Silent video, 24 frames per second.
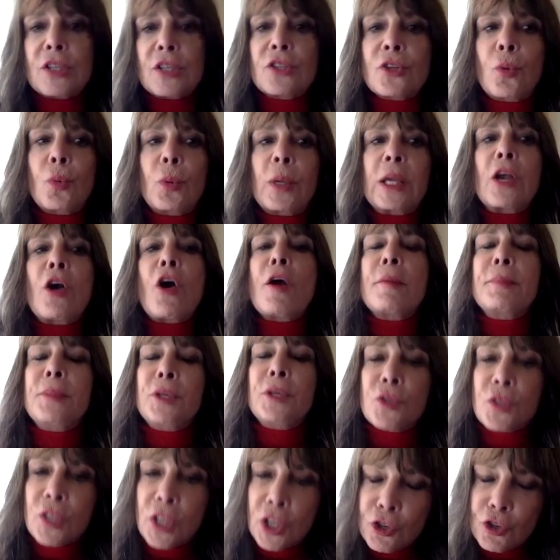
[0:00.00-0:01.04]
So we are
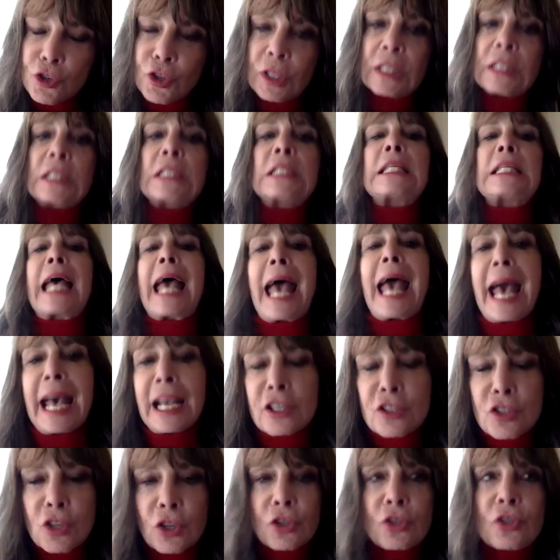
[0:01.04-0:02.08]
musicians,
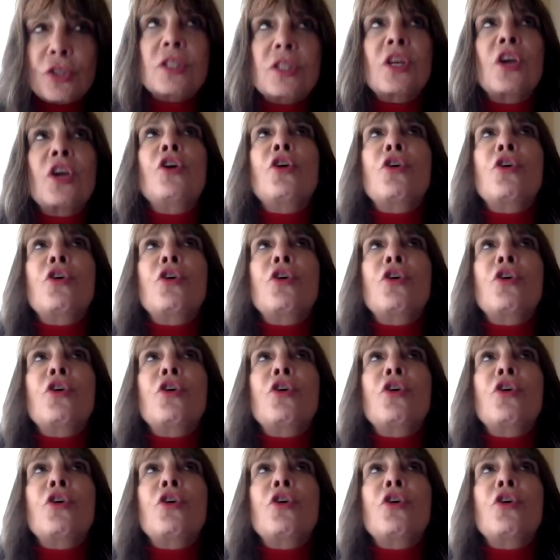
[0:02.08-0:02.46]
actors,